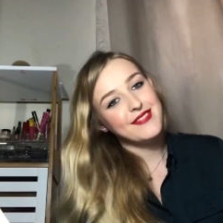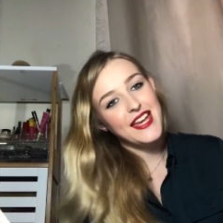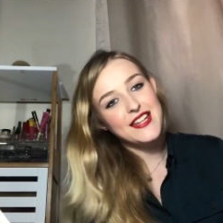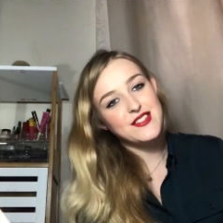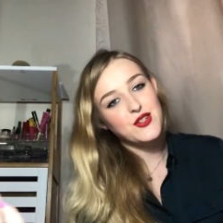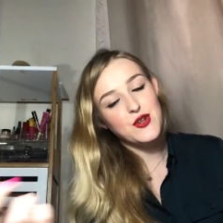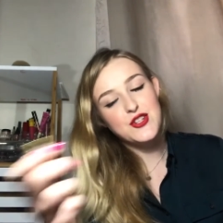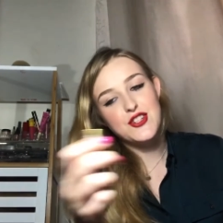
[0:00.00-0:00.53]

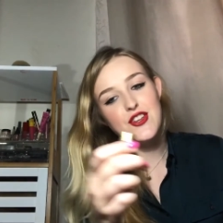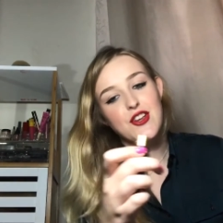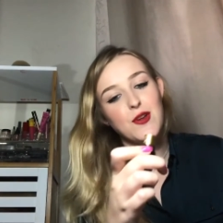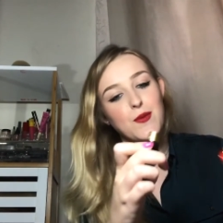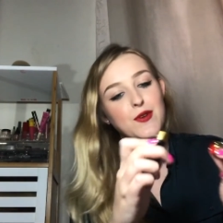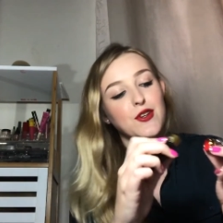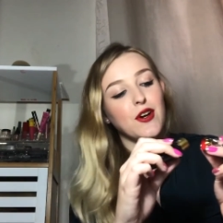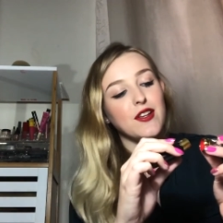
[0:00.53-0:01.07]
it's Christian
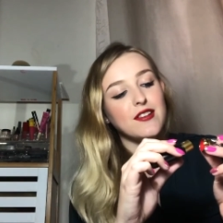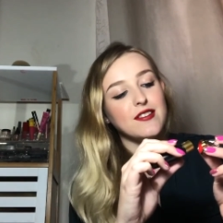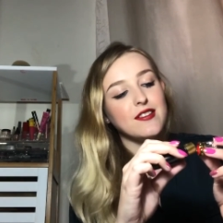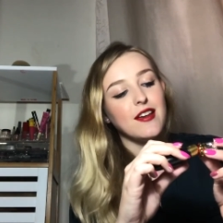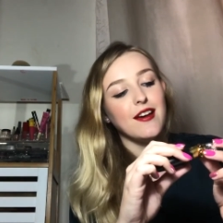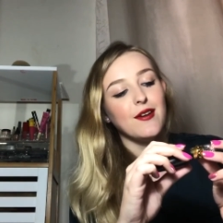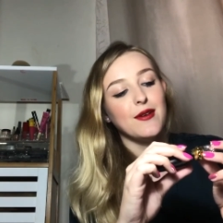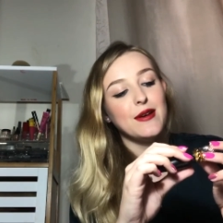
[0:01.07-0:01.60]
Louboutin,
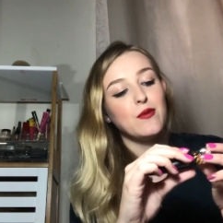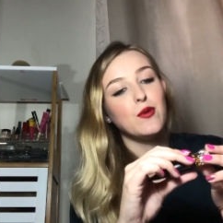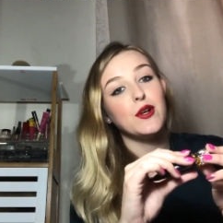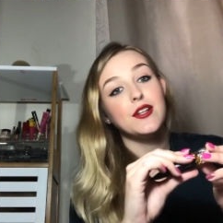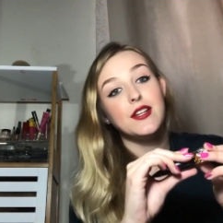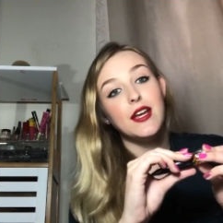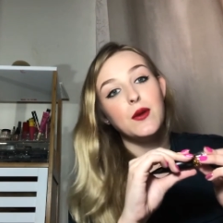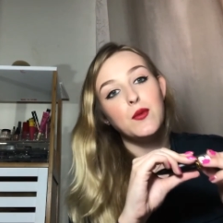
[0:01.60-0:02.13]
so it
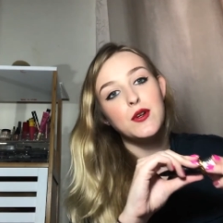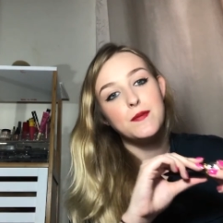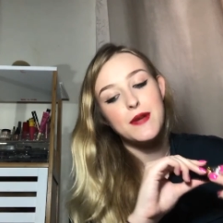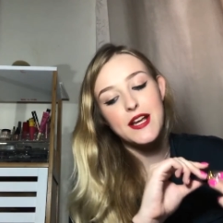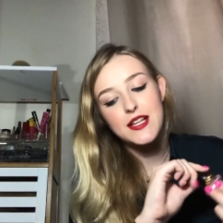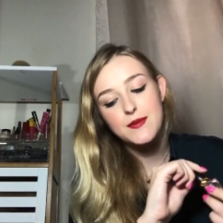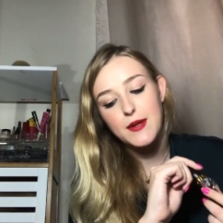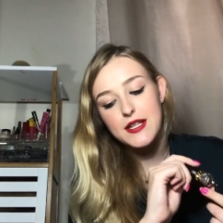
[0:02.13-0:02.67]
would it would be
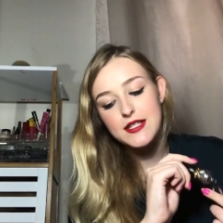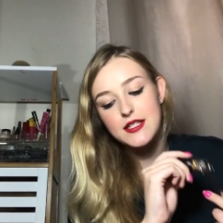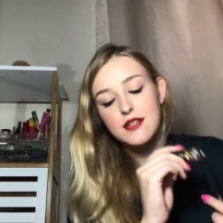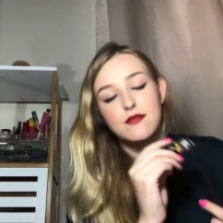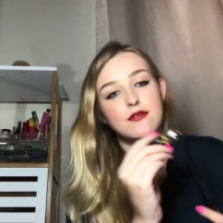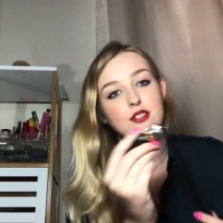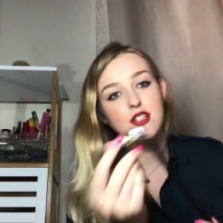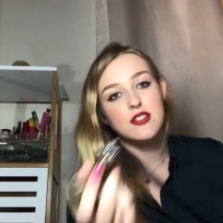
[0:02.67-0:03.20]

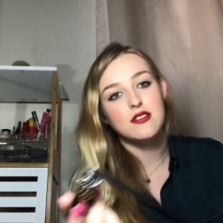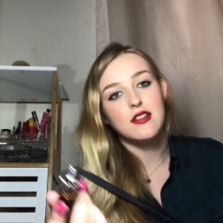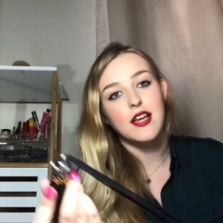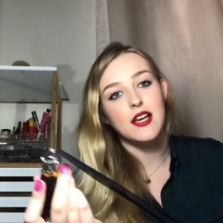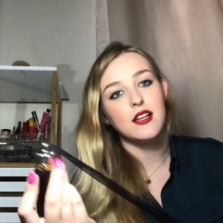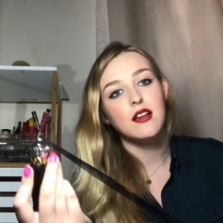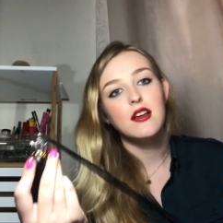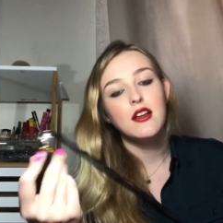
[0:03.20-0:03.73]
expensive, just
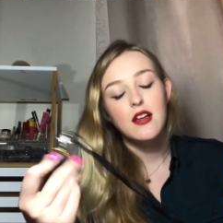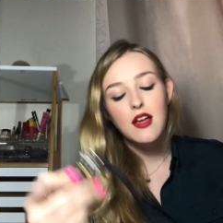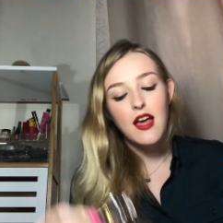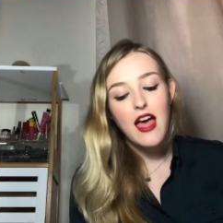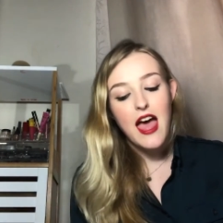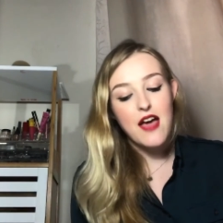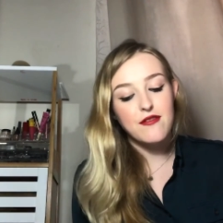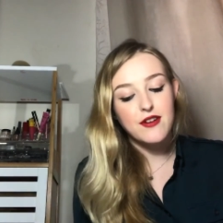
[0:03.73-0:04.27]
like
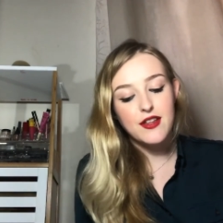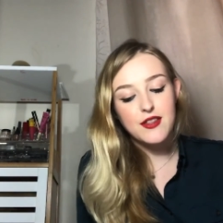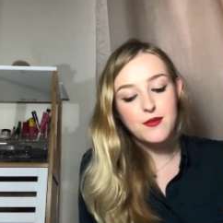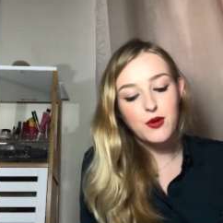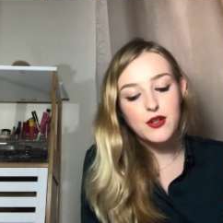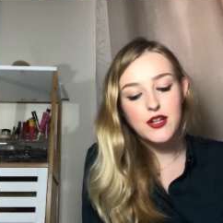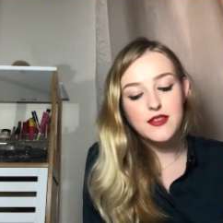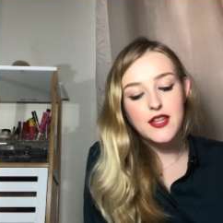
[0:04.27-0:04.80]
every other
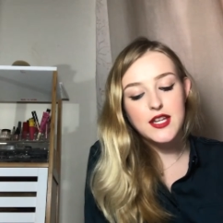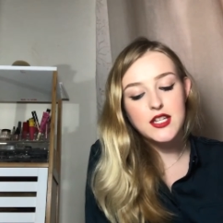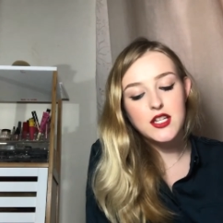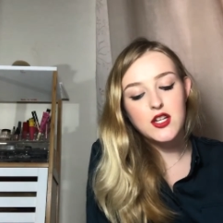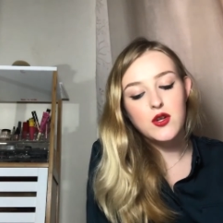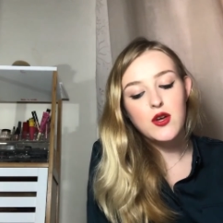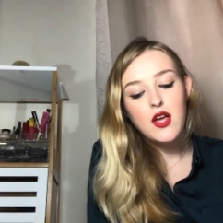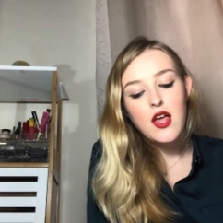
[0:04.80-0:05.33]
product they
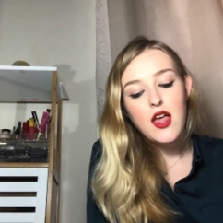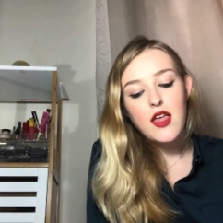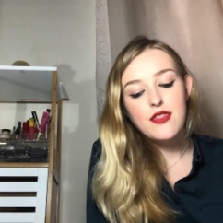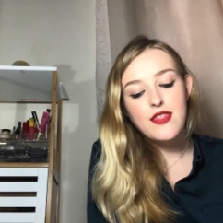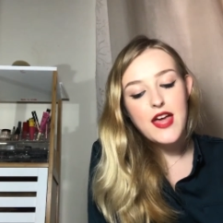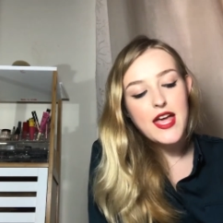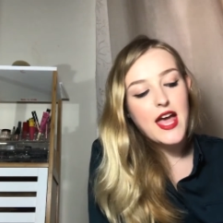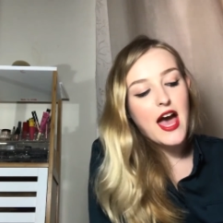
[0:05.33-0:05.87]
do.
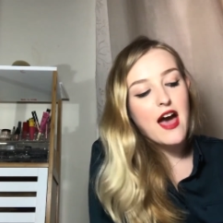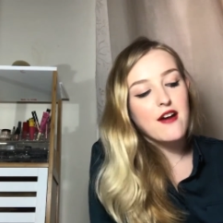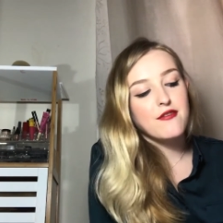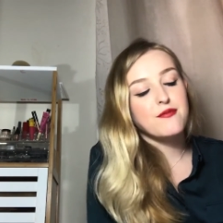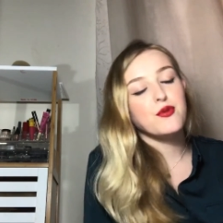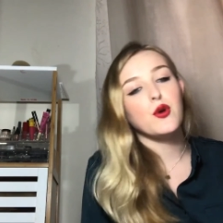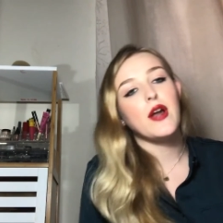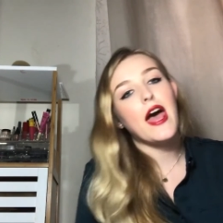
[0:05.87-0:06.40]
They
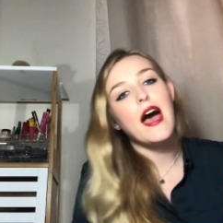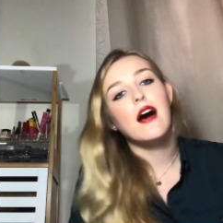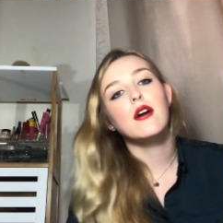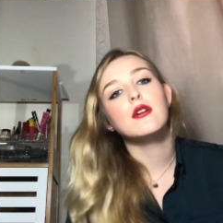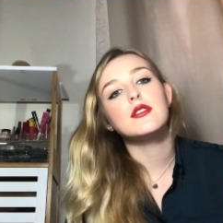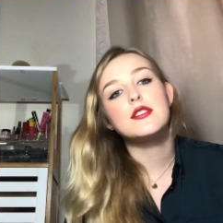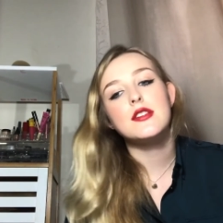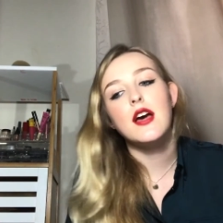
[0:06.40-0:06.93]
have brought
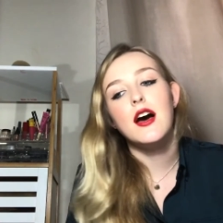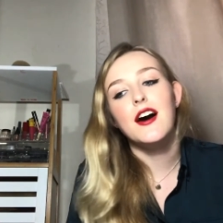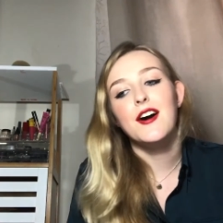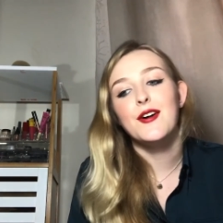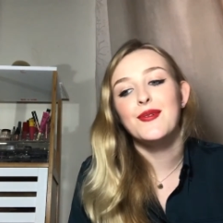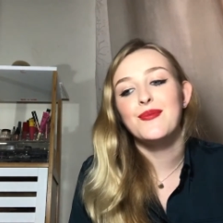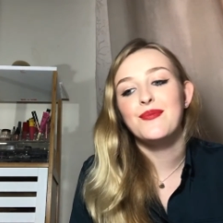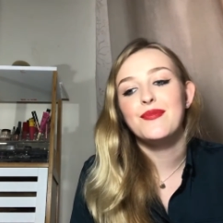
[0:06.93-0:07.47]
out
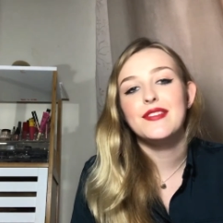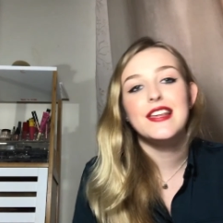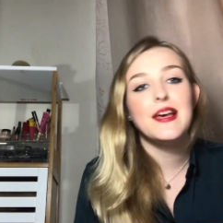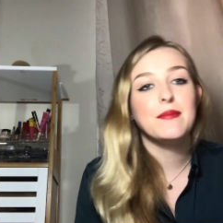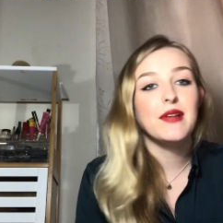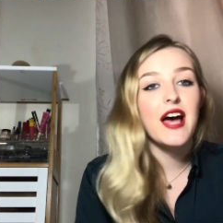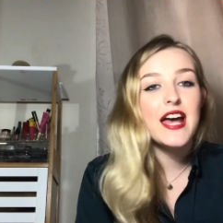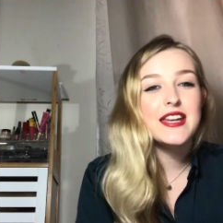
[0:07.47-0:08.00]
um,
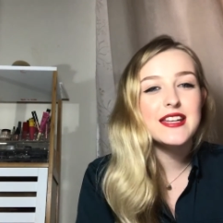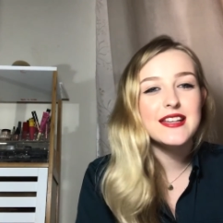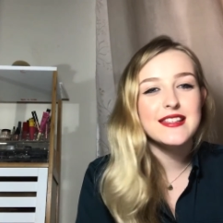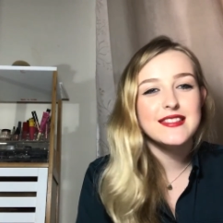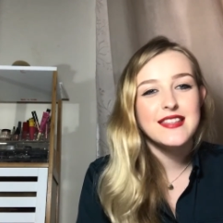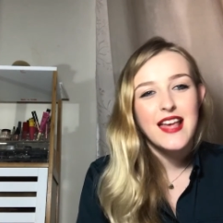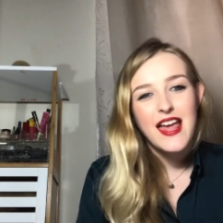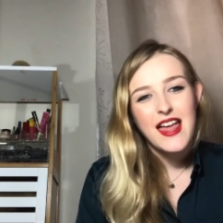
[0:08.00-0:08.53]
lip
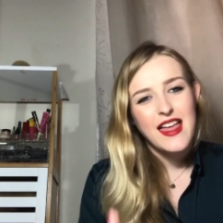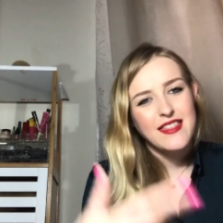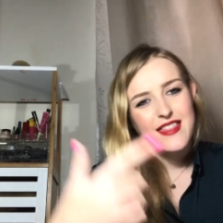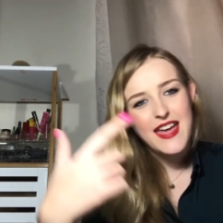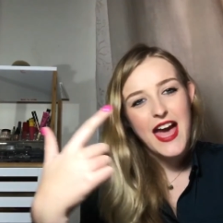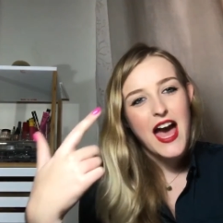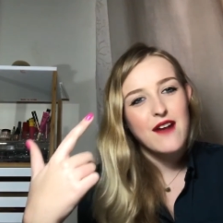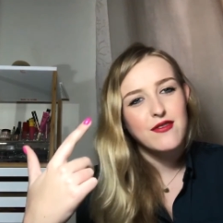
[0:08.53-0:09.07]
liners.
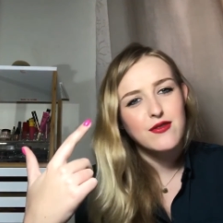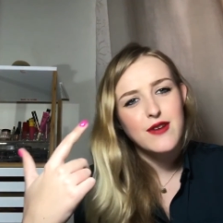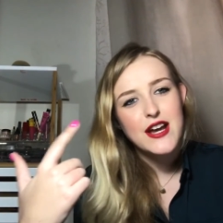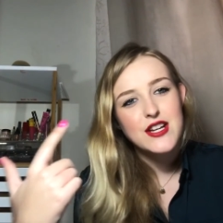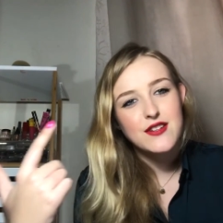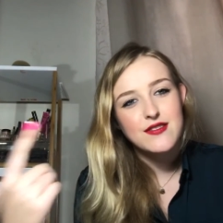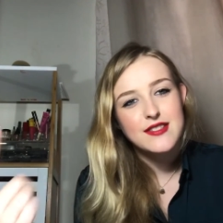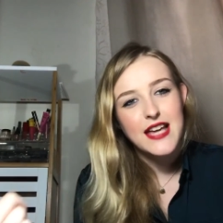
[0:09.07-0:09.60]
They have a
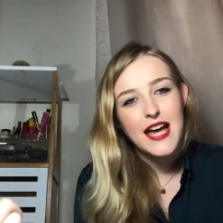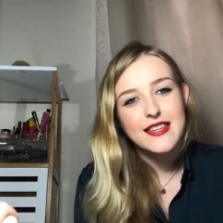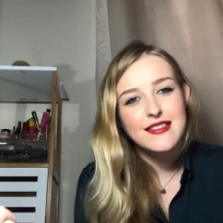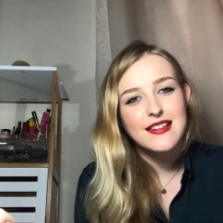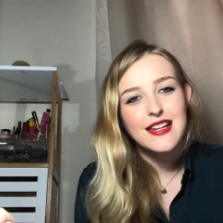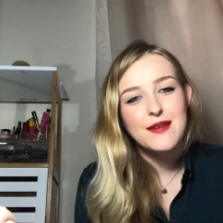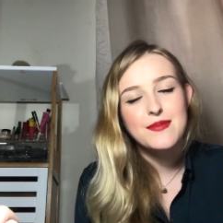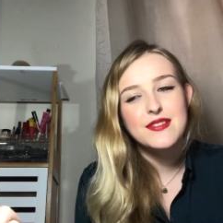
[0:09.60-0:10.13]
range of
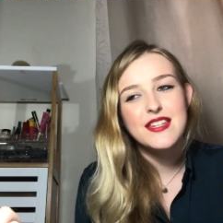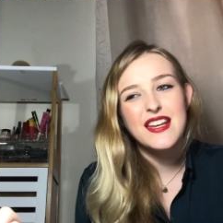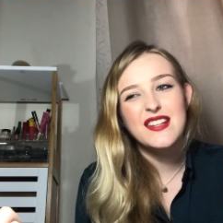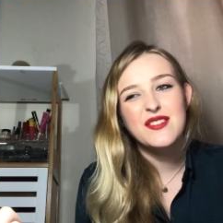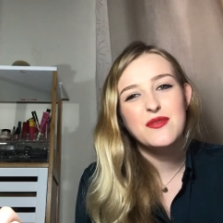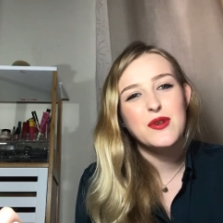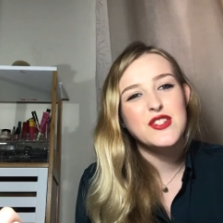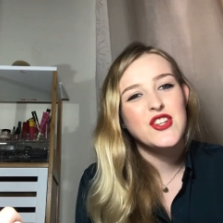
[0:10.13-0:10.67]
satin
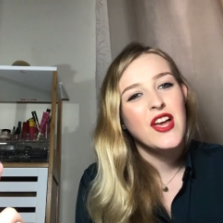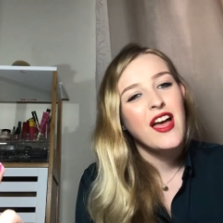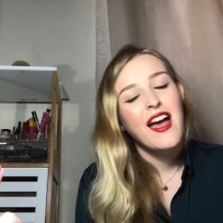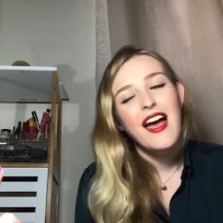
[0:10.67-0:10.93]
lipsticks, which